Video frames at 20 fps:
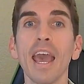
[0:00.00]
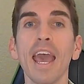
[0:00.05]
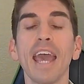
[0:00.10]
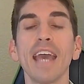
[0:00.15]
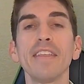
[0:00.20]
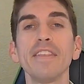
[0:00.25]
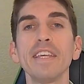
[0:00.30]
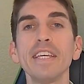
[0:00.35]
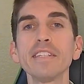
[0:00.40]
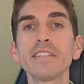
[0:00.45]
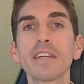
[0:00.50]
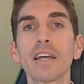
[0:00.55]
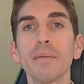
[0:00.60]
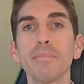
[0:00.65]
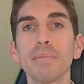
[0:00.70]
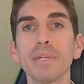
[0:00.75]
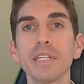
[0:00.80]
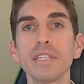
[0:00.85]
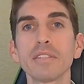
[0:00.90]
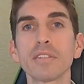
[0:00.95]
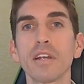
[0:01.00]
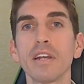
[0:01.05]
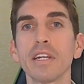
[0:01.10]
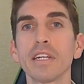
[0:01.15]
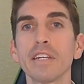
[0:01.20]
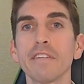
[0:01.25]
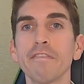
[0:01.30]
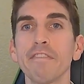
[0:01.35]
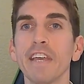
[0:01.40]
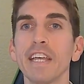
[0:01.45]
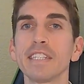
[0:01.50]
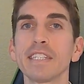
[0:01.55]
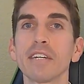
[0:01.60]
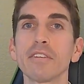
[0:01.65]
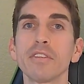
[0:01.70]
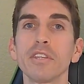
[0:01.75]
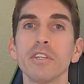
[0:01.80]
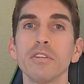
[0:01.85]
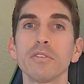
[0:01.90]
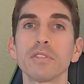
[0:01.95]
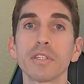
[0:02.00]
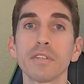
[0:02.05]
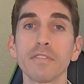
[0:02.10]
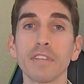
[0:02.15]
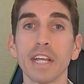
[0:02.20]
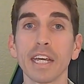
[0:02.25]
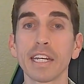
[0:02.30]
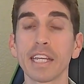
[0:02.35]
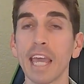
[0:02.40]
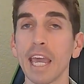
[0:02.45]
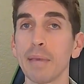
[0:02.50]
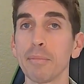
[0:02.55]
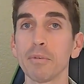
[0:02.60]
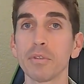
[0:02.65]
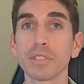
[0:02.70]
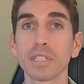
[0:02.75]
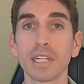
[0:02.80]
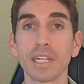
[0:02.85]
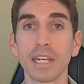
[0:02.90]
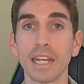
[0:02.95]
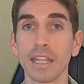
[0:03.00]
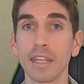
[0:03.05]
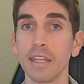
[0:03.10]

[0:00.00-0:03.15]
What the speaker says: and these companies started to phase out the use of lead cables in